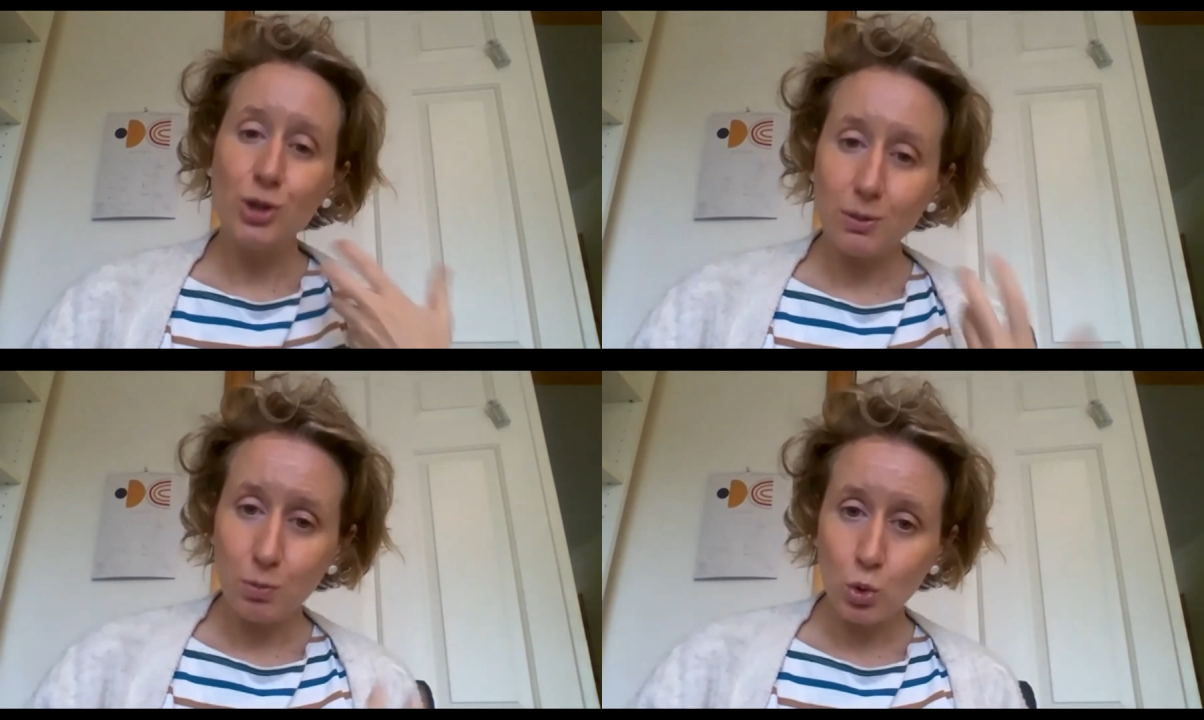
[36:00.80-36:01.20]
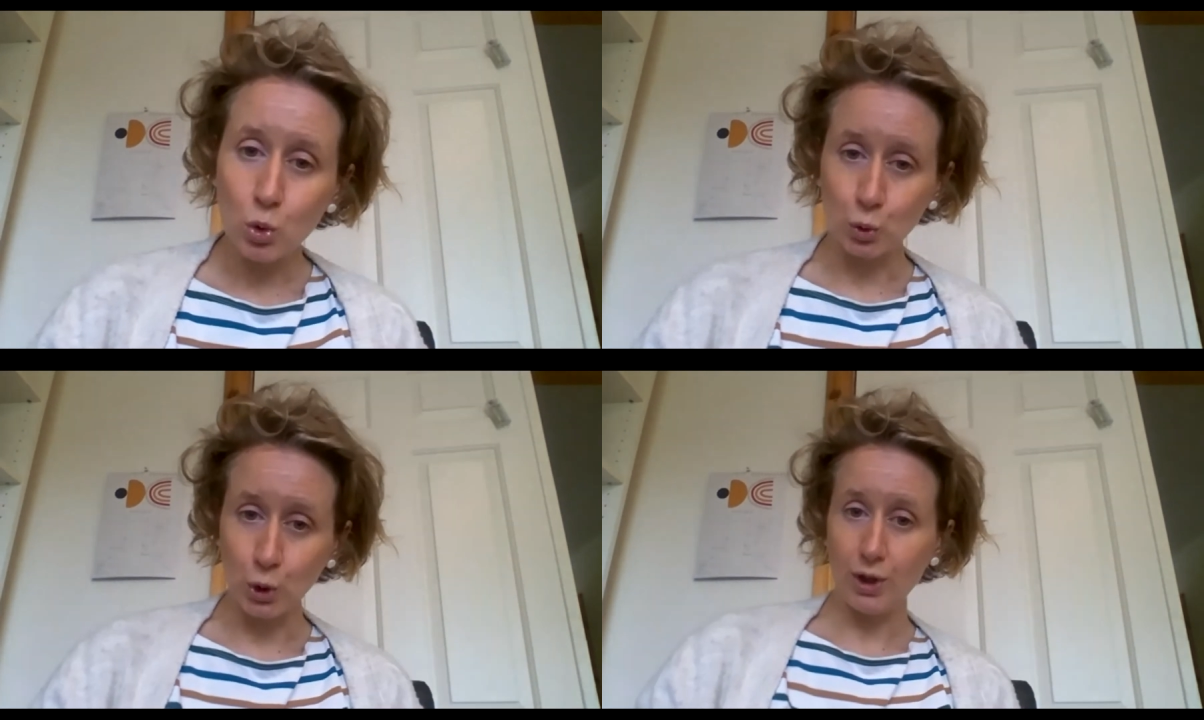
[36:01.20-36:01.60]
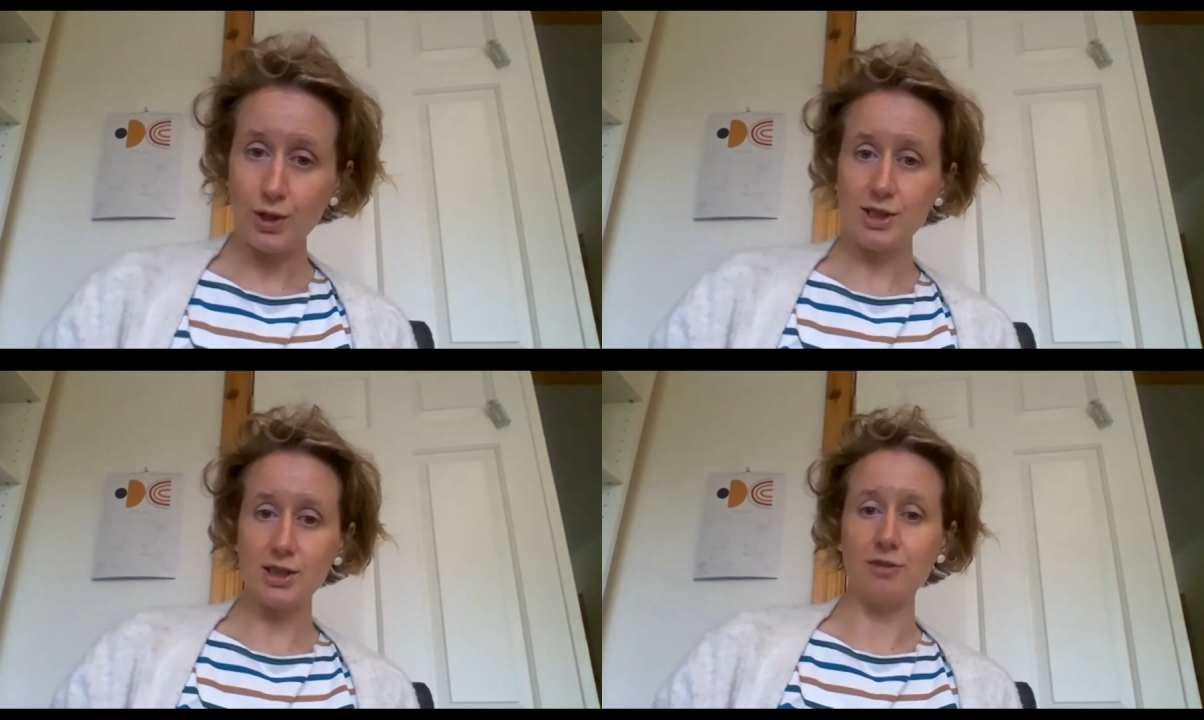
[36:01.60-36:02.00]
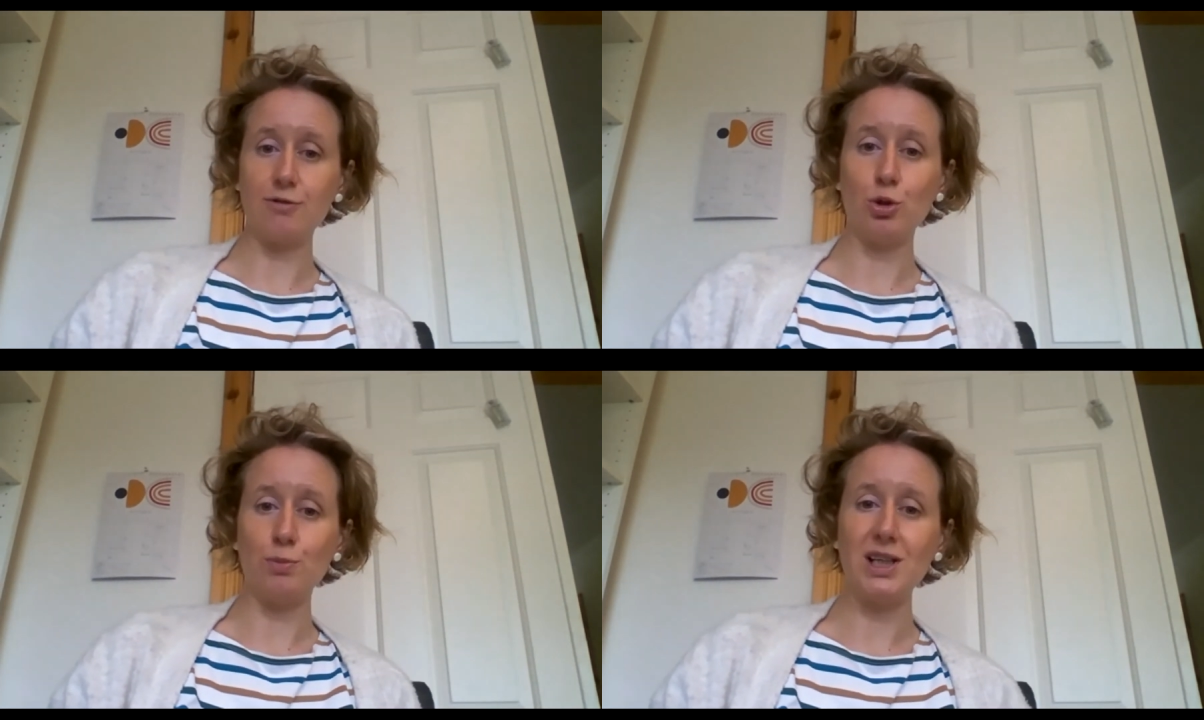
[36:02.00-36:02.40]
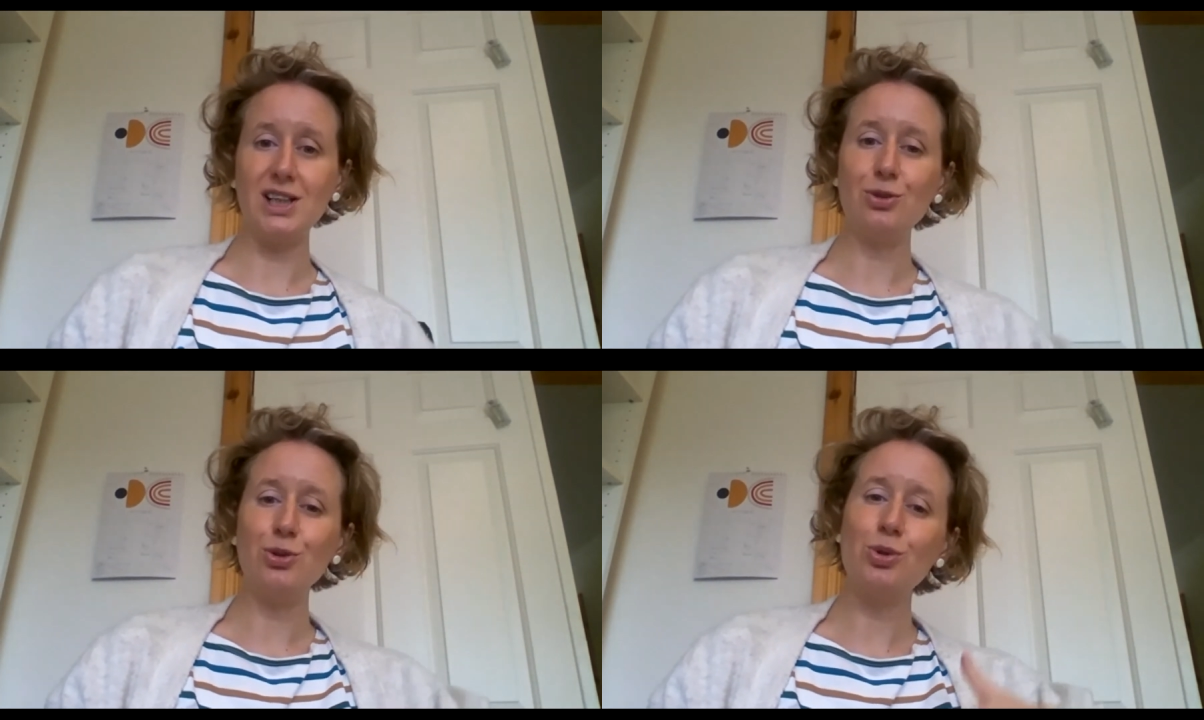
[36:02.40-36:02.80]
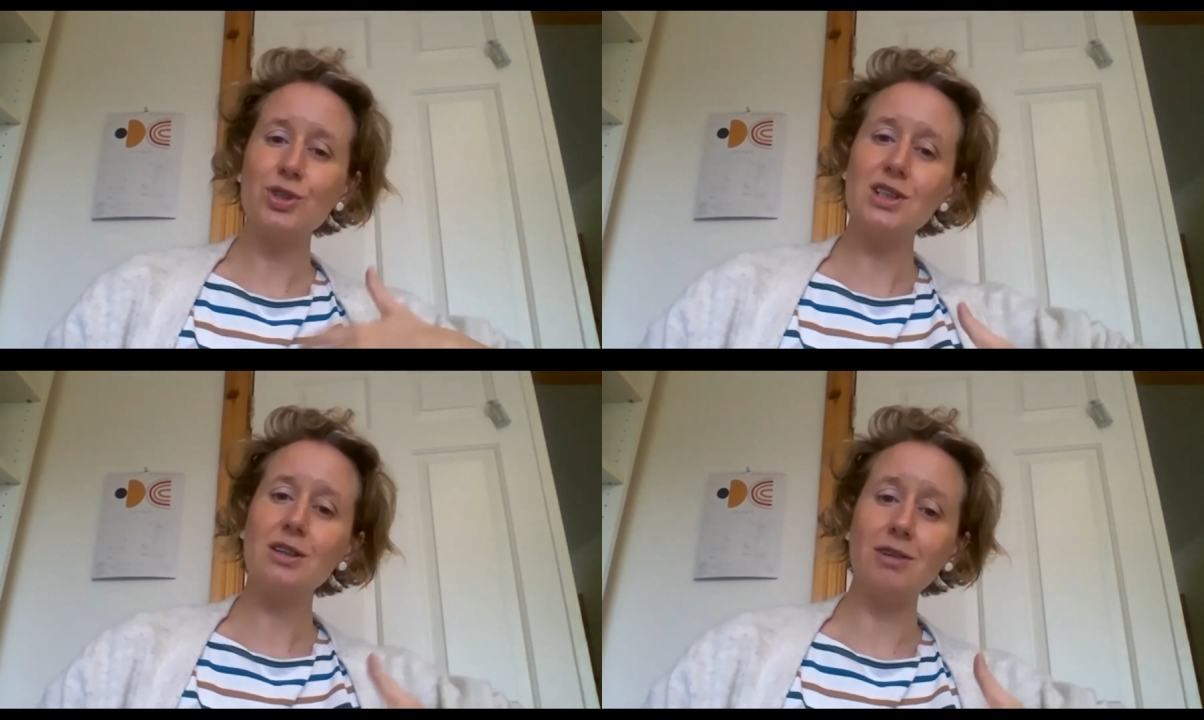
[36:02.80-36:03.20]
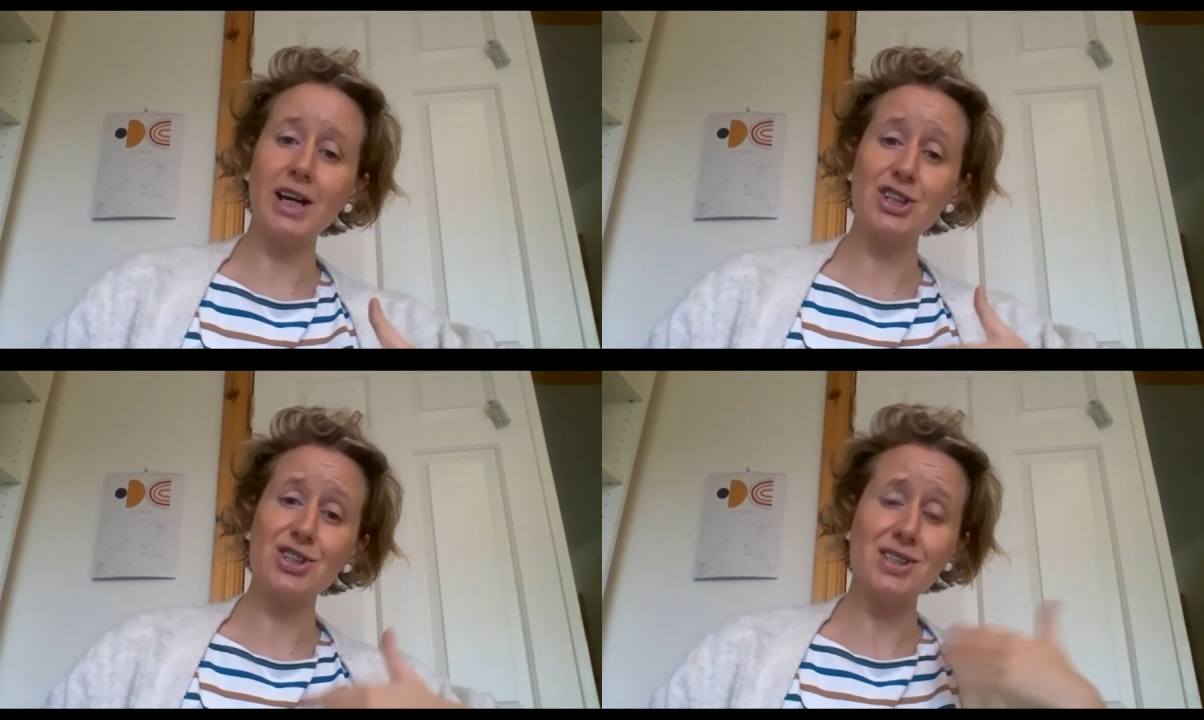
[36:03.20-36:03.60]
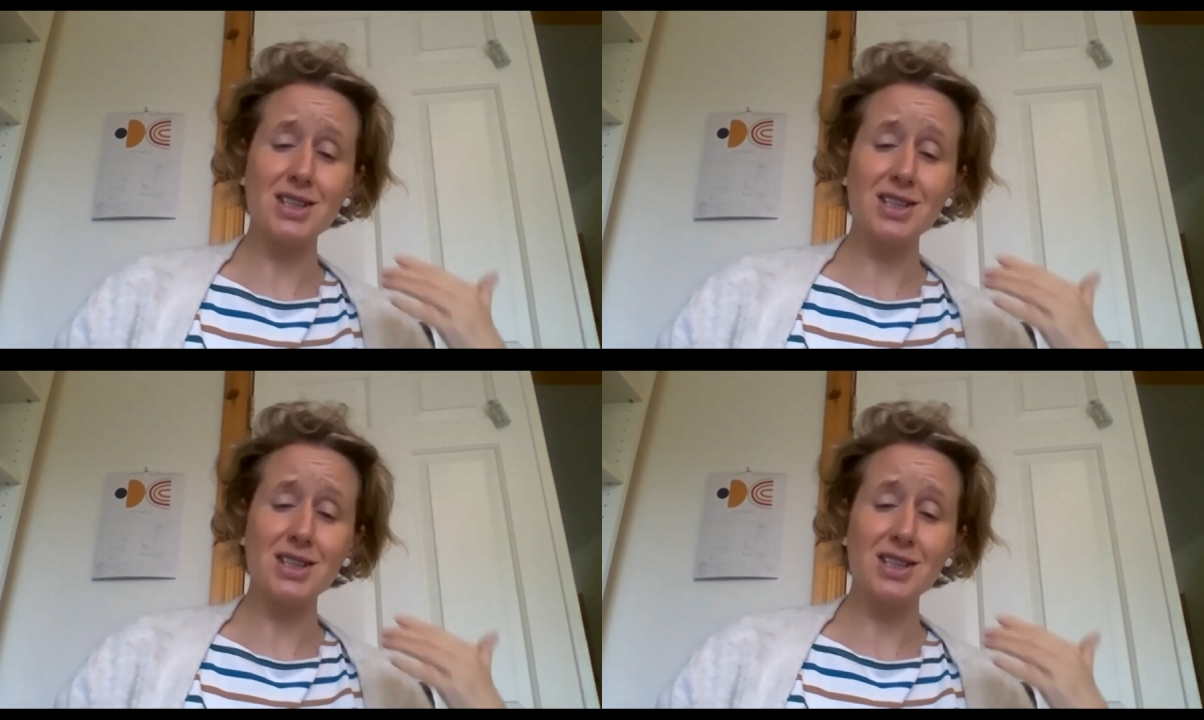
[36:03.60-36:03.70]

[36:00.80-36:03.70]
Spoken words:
you get more aroused in the foreplay, you'll notice the erections,